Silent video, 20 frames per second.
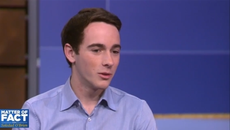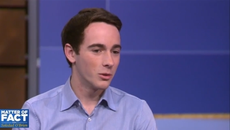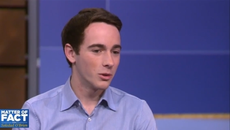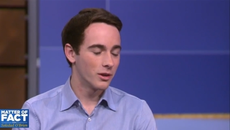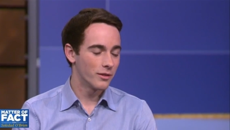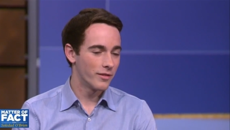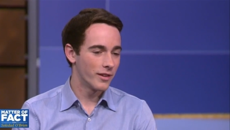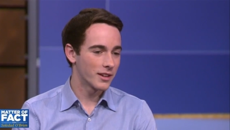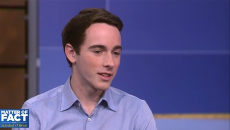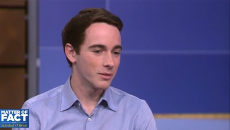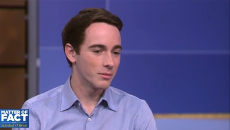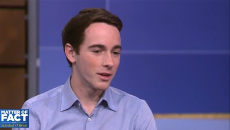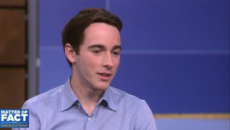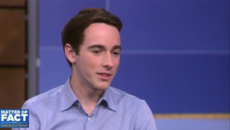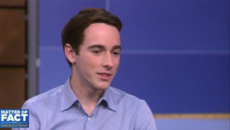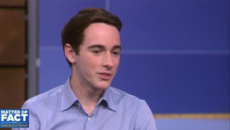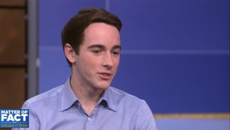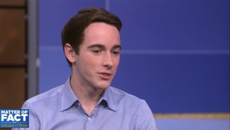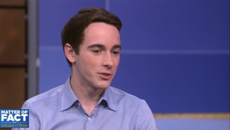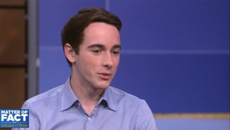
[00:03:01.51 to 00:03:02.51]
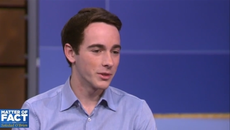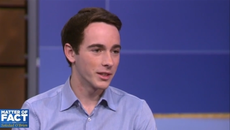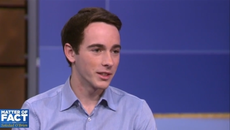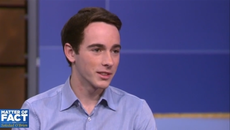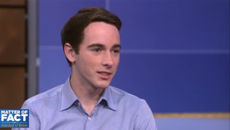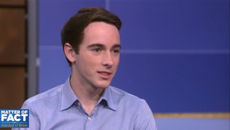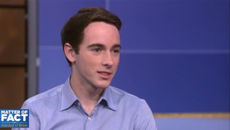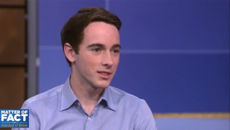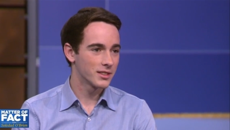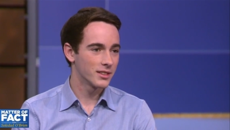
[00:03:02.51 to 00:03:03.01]
who are affected by these
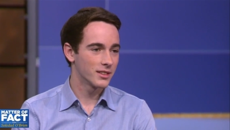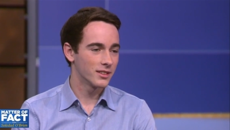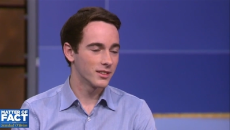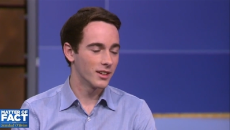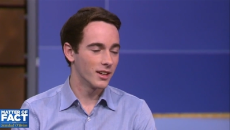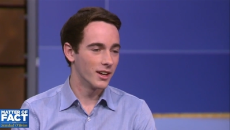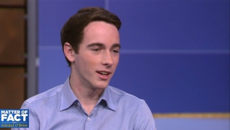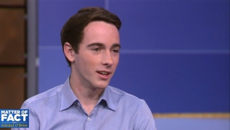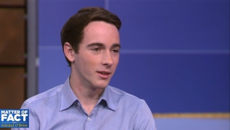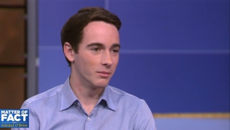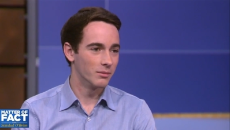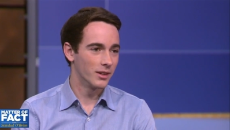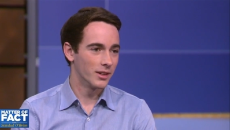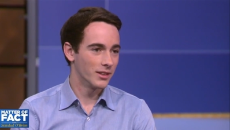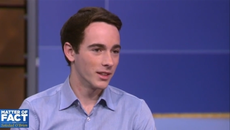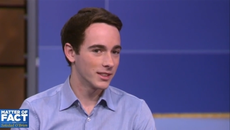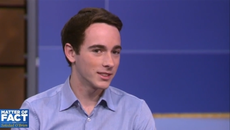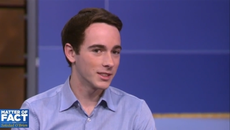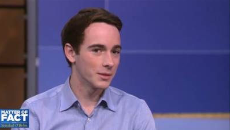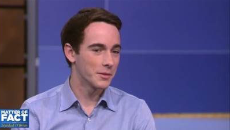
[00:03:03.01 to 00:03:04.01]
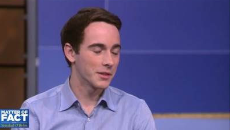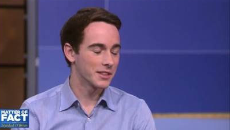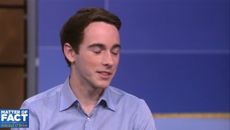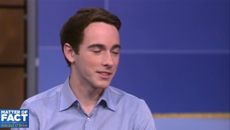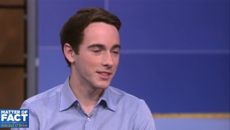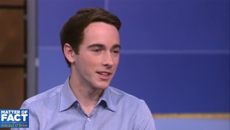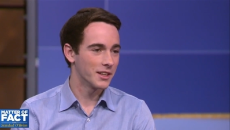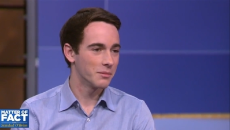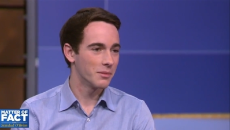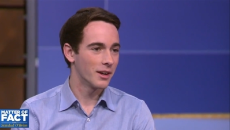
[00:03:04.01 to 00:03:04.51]
shootings um, unless something is
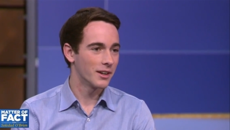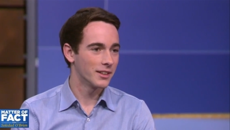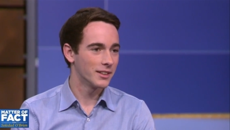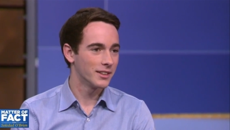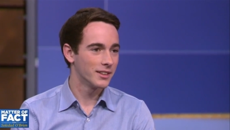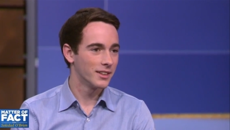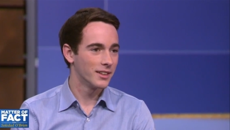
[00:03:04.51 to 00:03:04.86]
done about it.